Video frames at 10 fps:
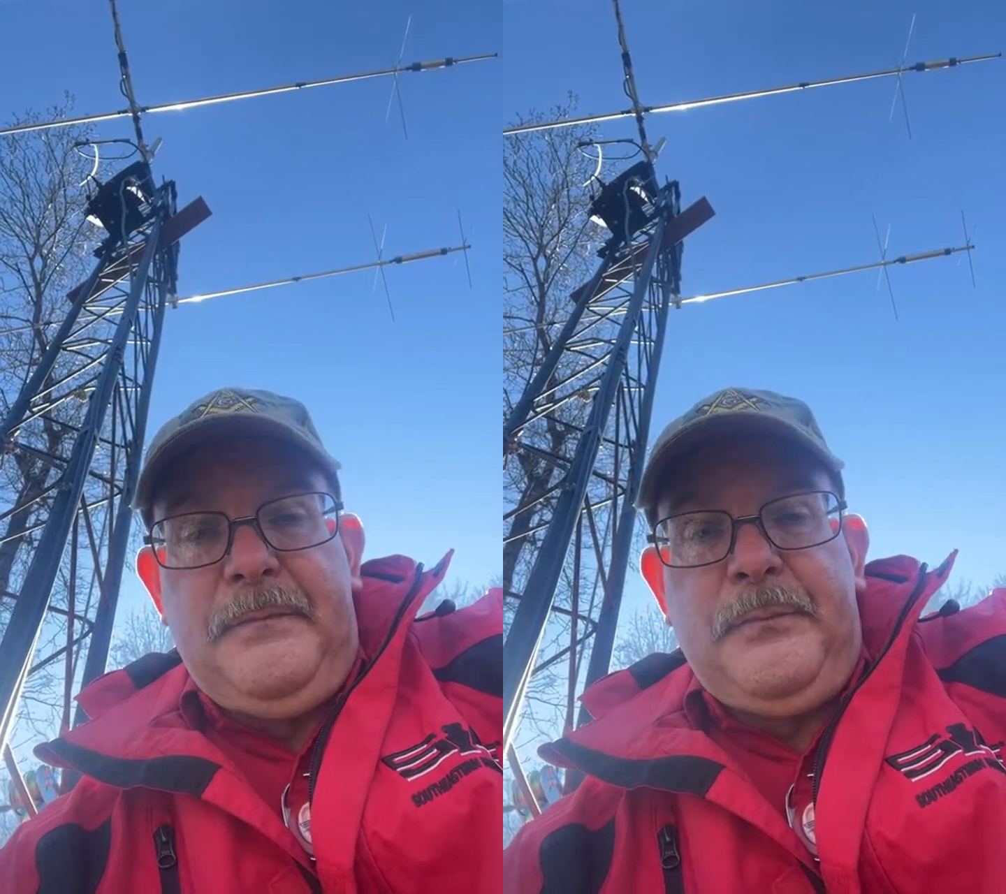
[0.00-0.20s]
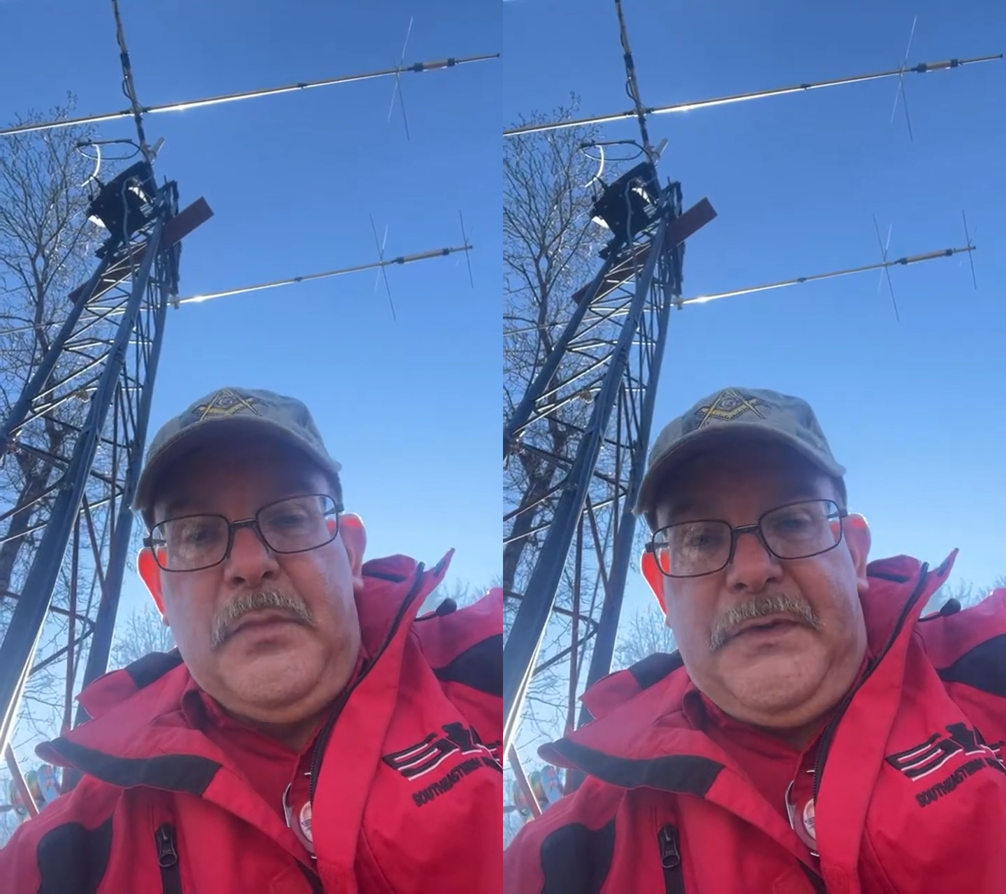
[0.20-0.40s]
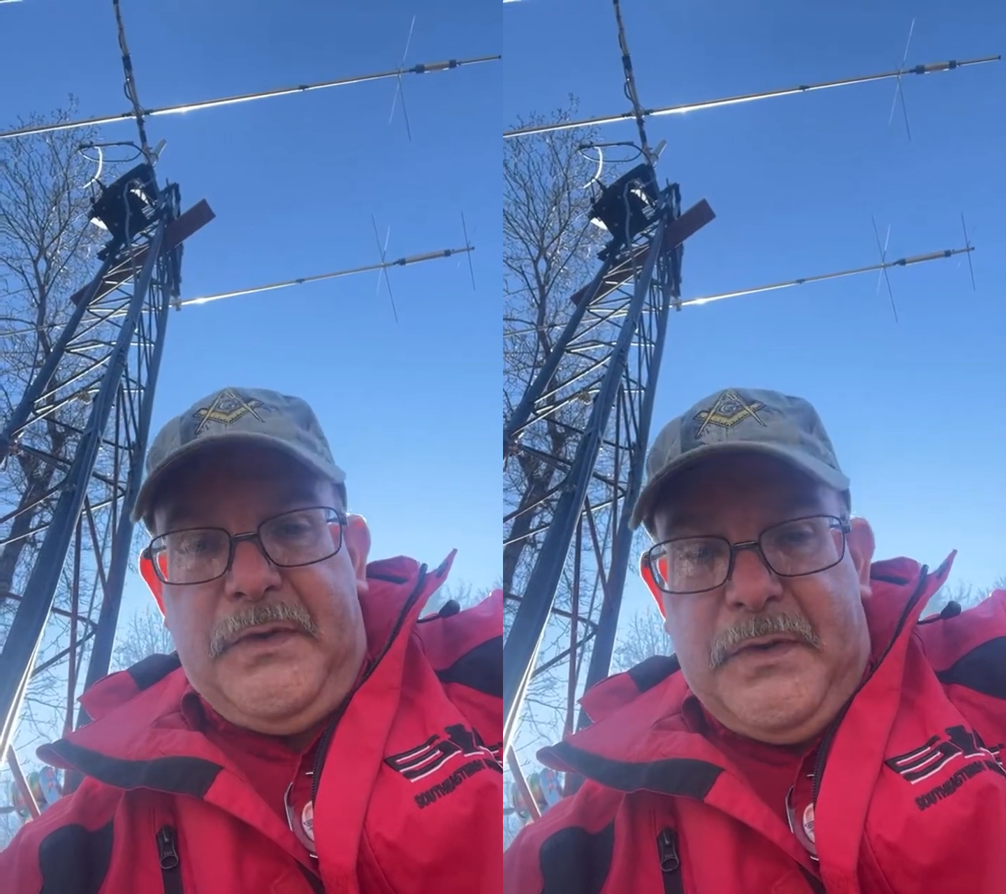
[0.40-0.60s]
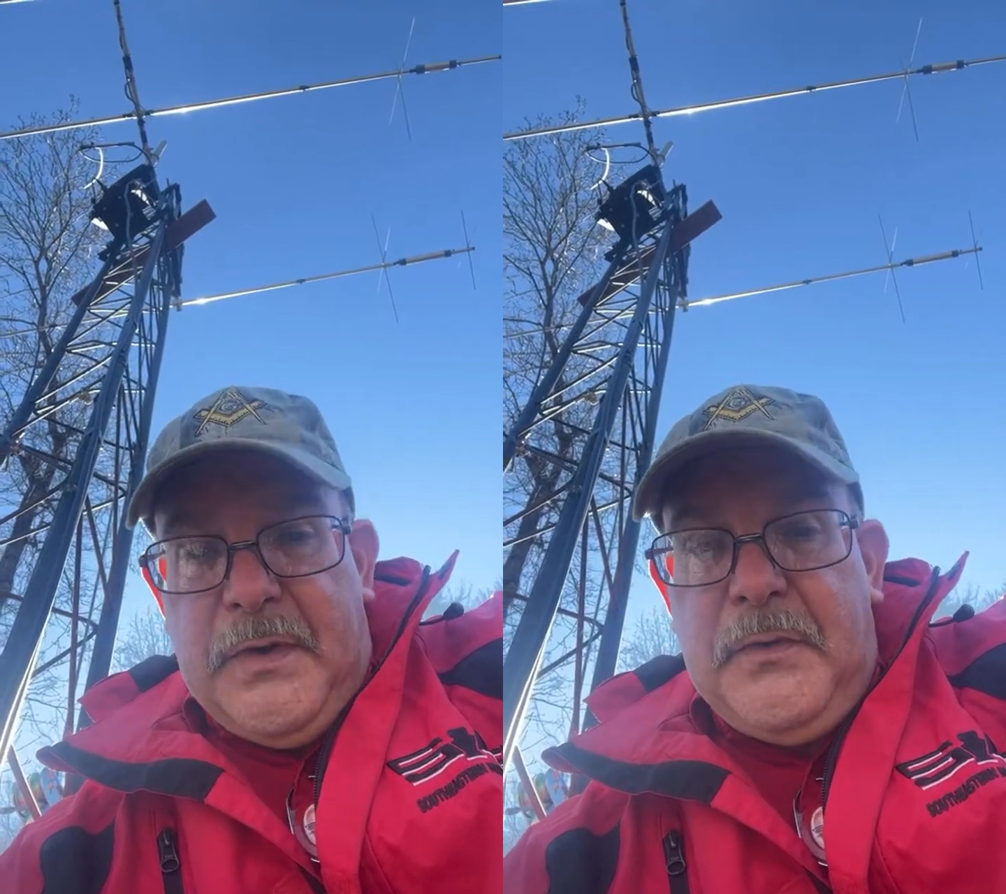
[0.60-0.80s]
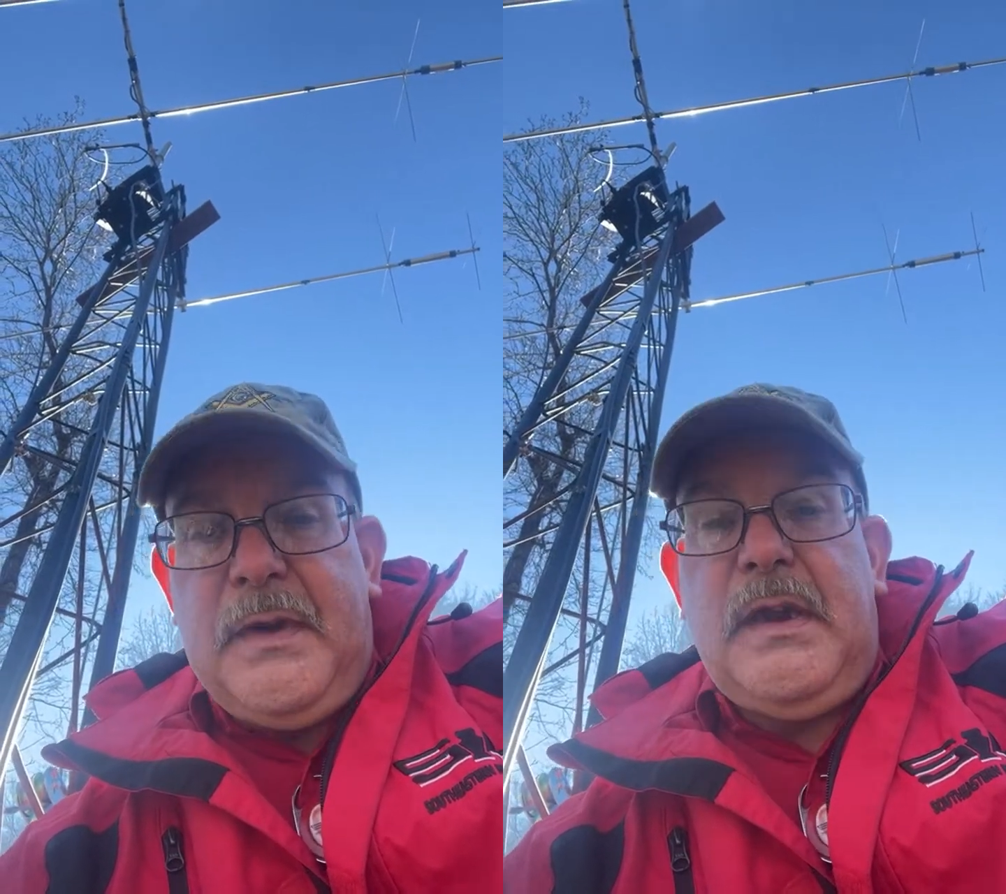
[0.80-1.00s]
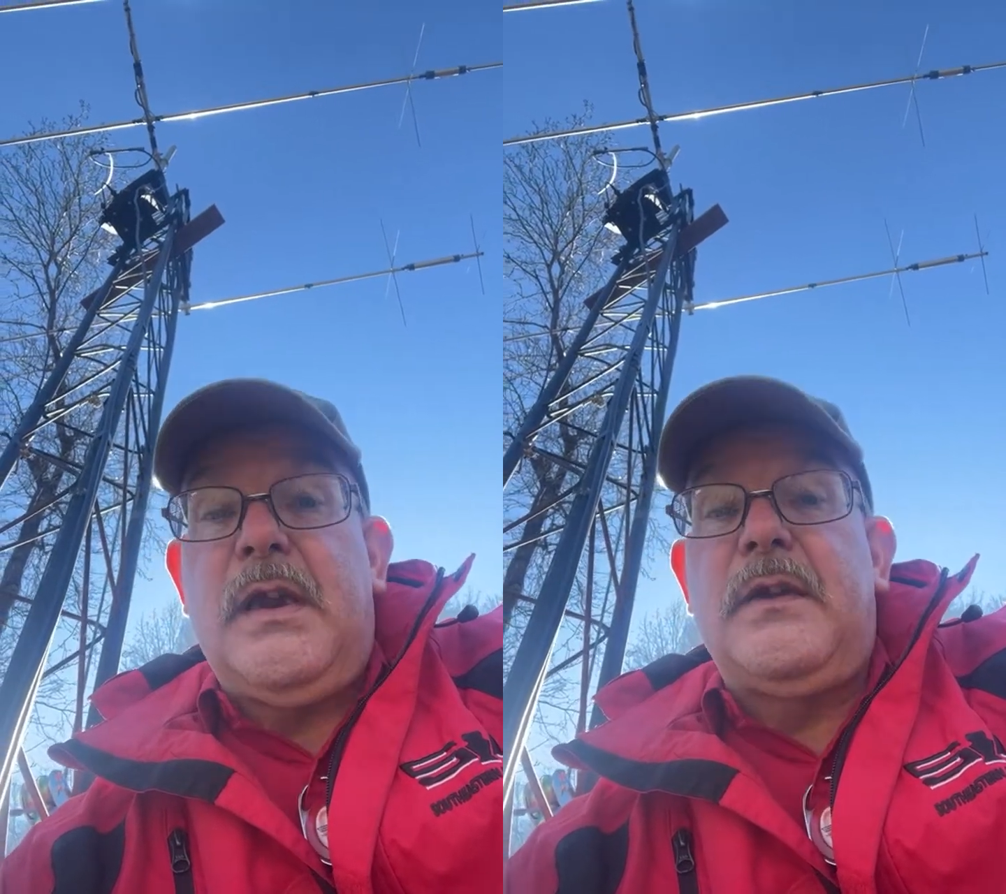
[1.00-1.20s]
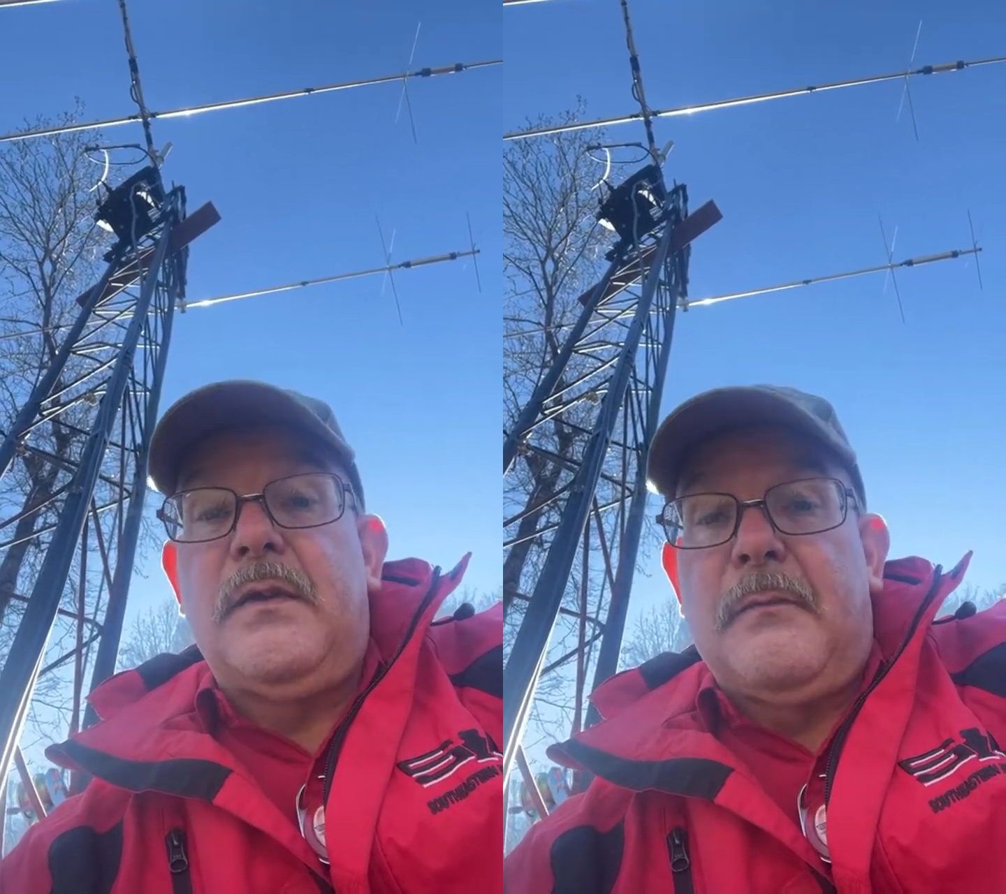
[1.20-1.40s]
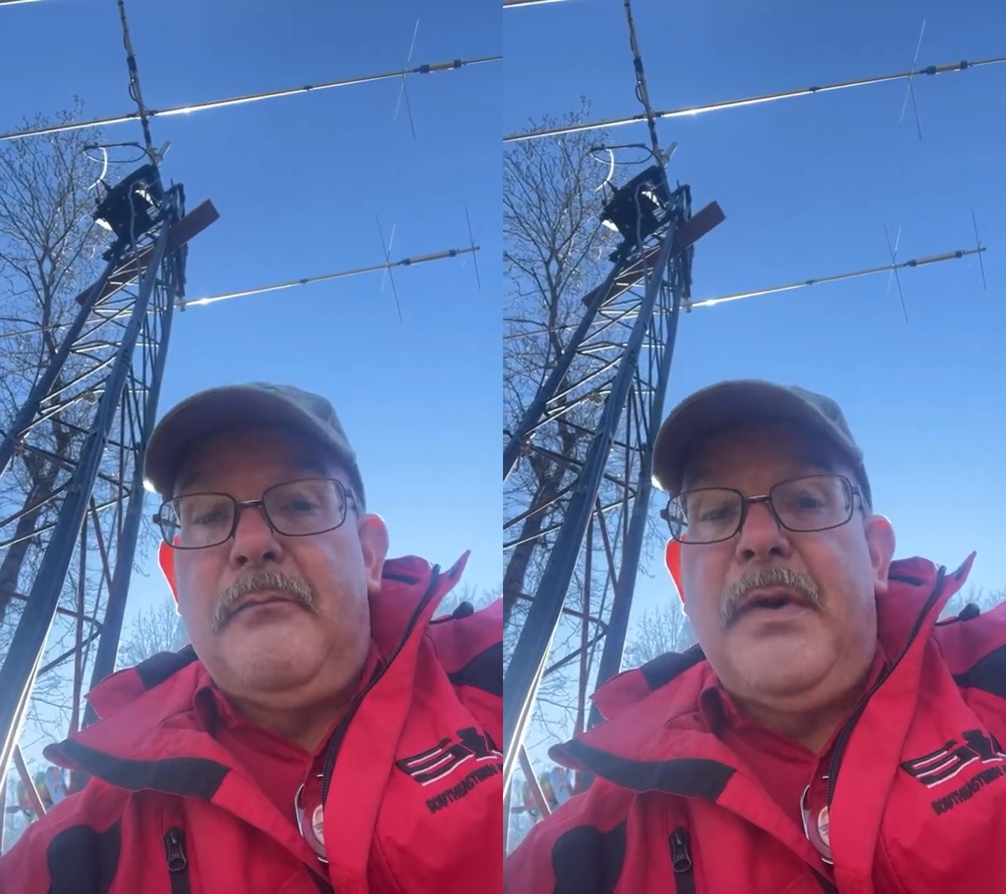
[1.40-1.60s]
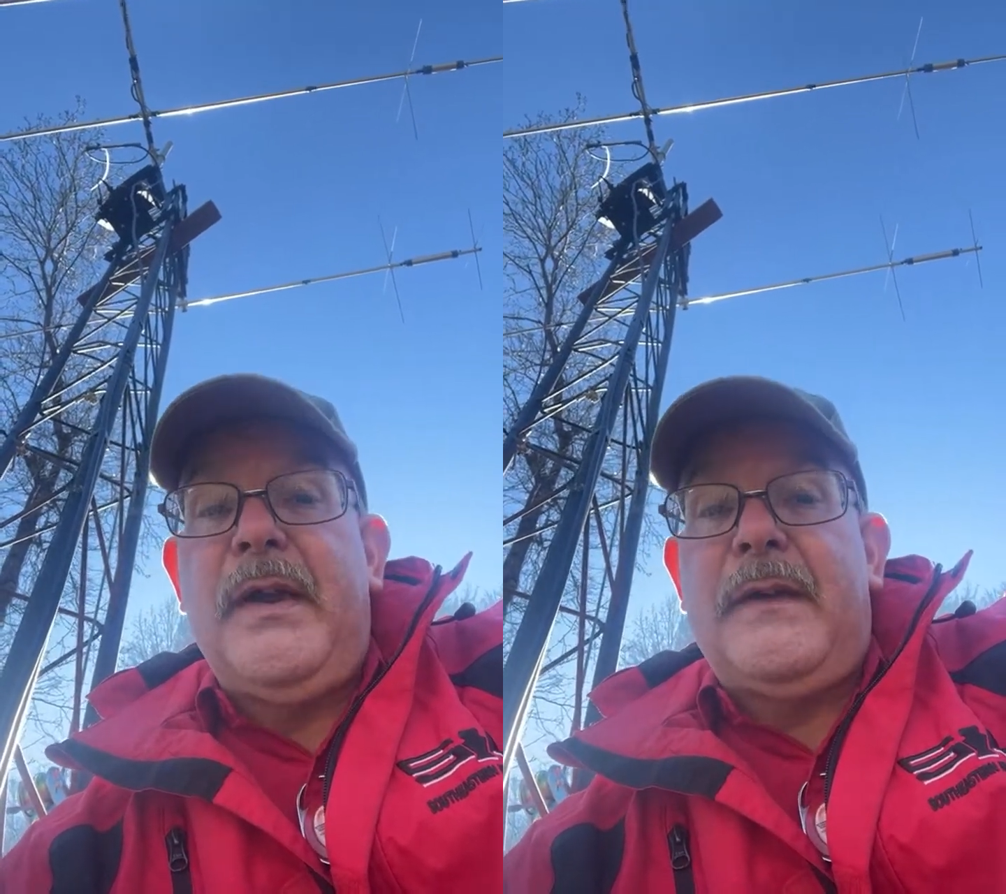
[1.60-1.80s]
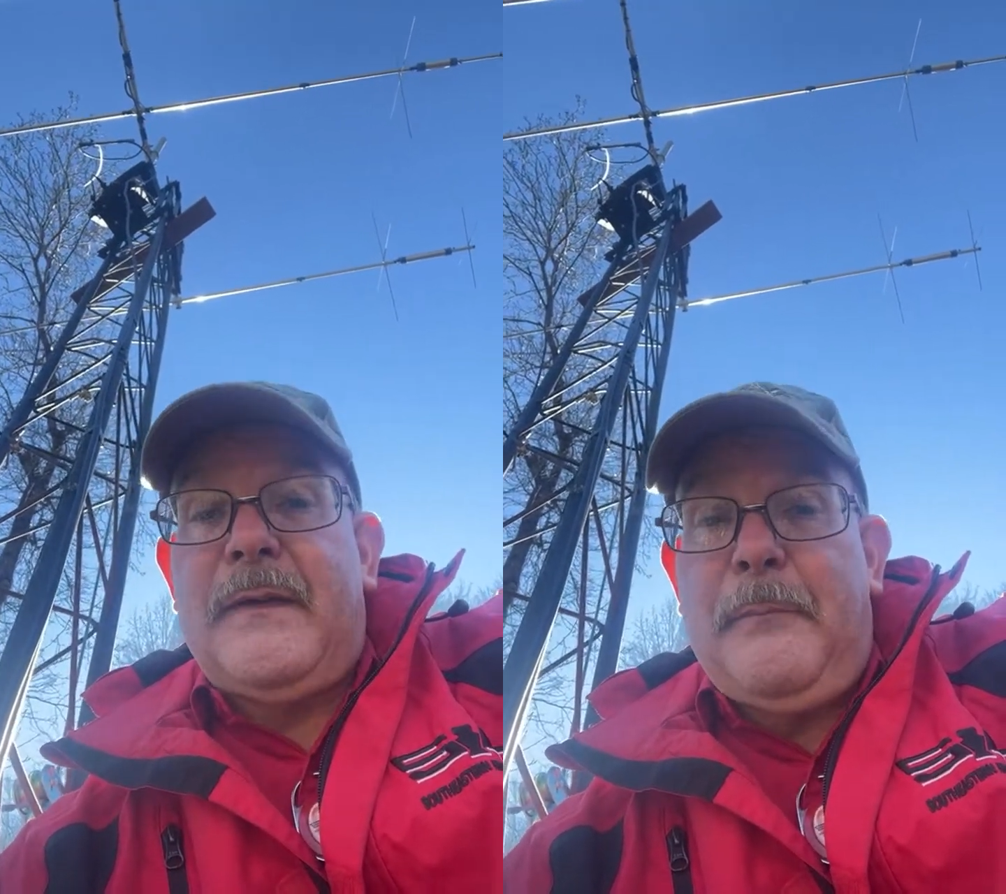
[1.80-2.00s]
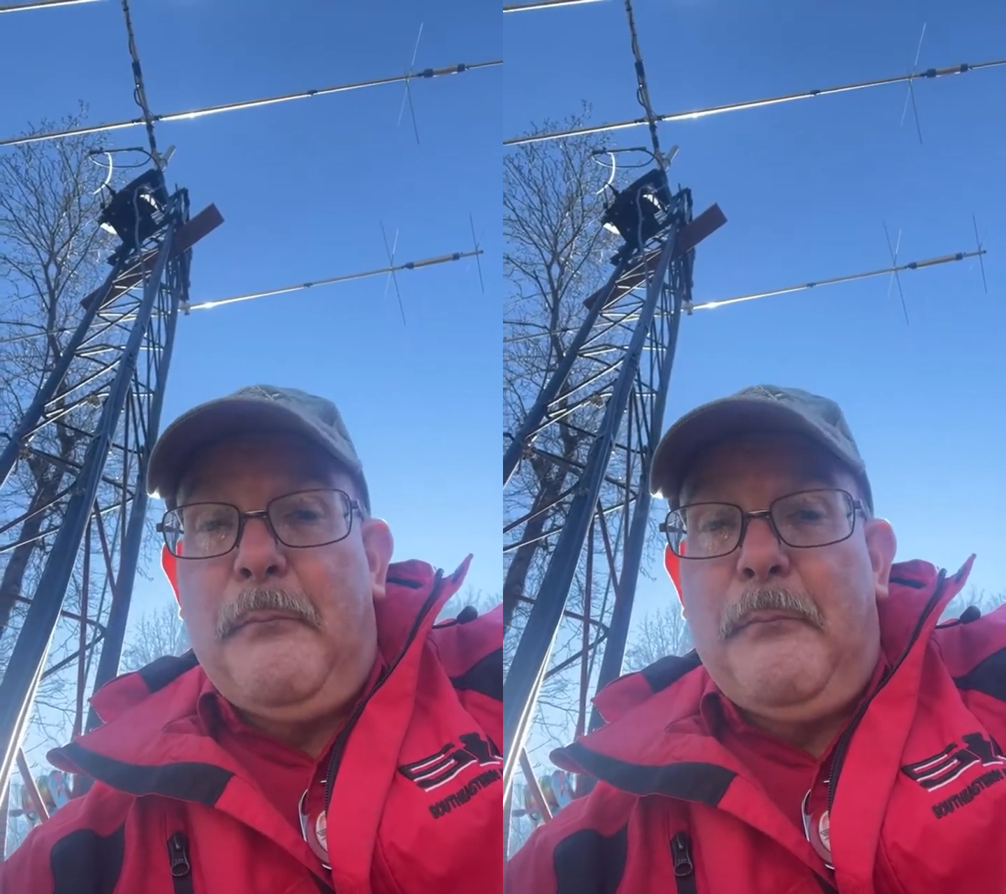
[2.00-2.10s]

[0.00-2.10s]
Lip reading: but you're going to get your best